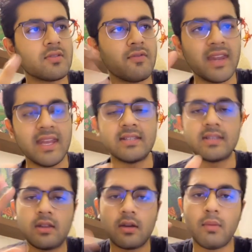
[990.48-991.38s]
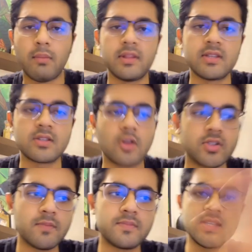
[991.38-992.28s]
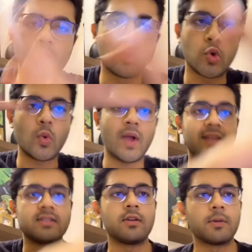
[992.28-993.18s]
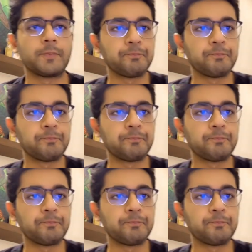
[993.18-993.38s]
Very easy. Remember this concept, CO2 acid.